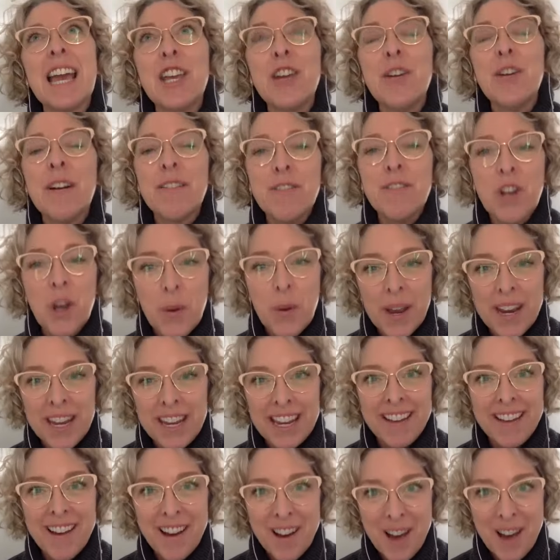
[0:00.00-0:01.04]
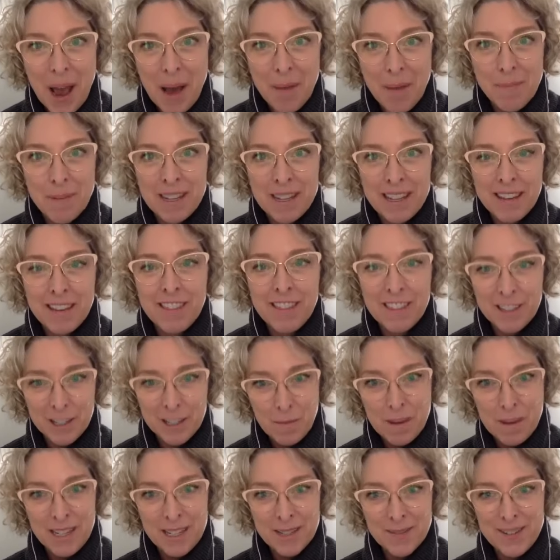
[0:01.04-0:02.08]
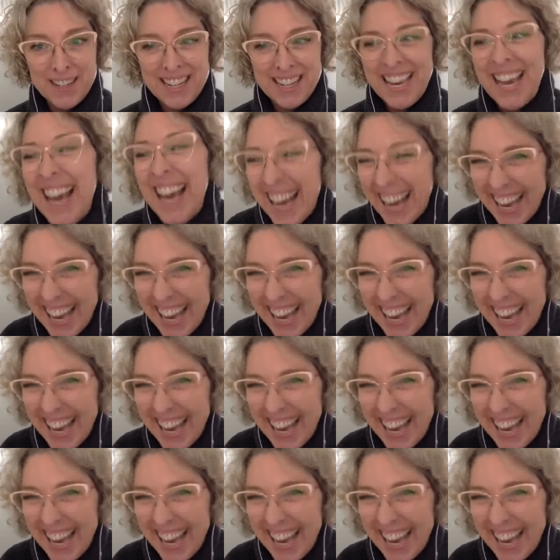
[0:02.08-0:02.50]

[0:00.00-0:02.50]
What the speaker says: you have no idea how happy this makes me.